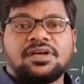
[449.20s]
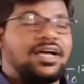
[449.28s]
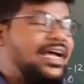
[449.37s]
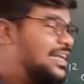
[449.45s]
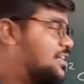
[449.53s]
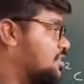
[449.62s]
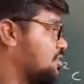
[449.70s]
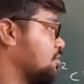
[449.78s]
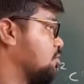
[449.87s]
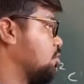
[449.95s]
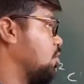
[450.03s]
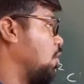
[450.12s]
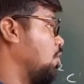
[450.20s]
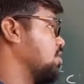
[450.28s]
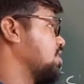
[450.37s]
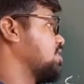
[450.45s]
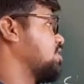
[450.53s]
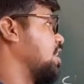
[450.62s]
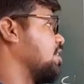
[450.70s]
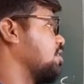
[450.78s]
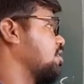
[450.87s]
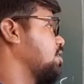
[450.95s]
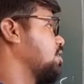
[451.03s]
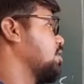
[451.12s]
and throughout the
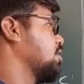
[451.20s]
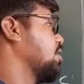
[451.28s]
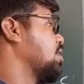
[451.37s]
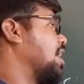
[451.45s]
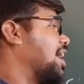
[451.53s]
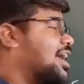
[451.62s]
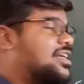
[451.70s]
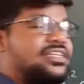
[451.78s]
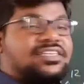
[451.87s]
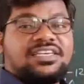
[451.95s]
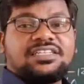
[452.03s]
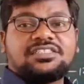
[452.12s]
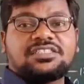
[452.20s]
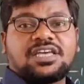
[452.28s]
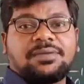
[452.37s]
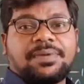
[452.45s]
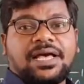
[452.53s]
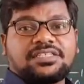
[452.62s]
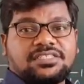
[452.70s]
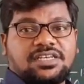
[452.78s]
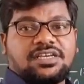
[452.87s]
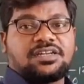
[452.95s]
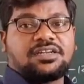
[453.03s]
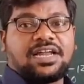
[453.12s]
circuit, at each
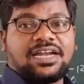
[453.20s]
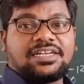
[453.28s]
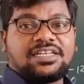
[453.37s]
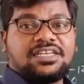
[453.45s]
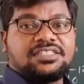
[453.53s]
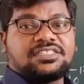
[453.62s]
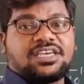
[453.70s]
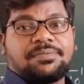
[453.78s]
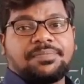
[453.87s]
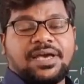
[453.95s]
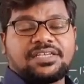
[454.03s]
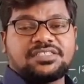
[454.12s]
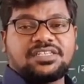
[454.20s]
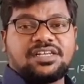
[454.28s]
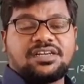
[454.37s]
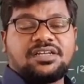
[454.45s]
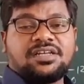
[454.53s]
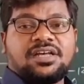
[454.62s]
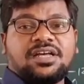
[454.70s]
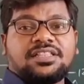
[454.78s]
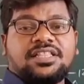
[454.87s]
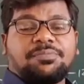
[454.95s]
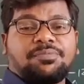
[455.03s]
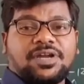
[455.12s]
capacitor,
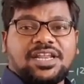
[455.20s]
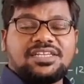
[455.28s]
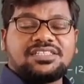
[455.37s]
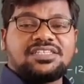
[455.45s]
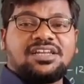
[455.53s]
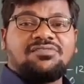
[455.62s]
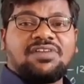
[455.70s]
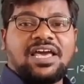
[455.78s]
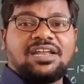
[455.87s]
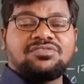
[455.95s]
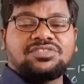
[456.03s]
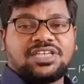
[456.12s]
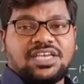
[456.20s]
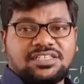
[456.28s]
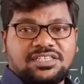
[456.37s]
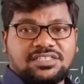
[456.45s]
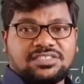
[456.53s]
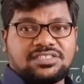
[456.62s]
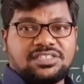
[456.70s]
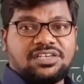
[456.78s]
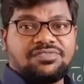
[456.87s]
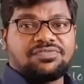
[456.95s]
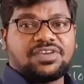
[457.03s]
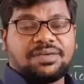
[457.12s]
the potential value changes
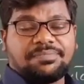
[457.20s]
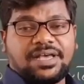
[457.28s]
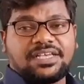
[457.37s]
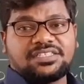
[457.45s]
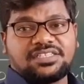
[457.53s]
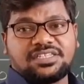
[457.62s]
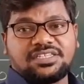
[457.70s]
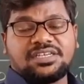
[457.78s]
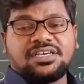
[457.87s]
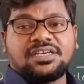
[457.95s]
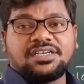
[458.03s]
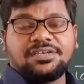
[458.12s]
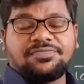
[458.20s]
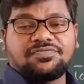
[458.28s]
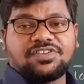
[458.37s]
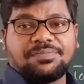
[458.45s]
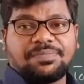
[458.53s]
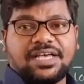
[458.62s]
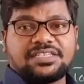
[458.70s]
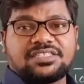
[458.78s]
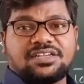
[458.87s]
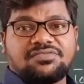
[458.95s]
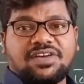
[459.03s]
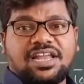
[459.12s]
if
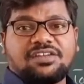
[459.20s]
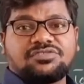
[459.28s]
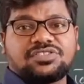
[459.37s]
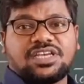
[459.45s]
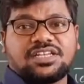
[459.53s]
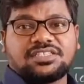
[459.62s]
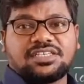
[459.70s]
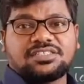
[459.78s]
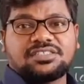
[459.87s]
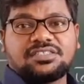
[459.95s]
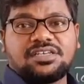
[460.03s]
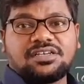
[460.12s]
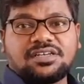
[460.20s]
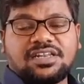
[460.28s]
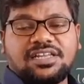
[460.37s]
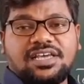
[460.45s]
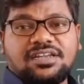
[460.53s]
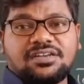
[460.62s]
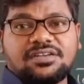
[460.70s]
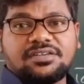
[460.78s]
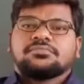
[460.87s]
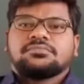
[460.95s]
capacitor value changes. Clear?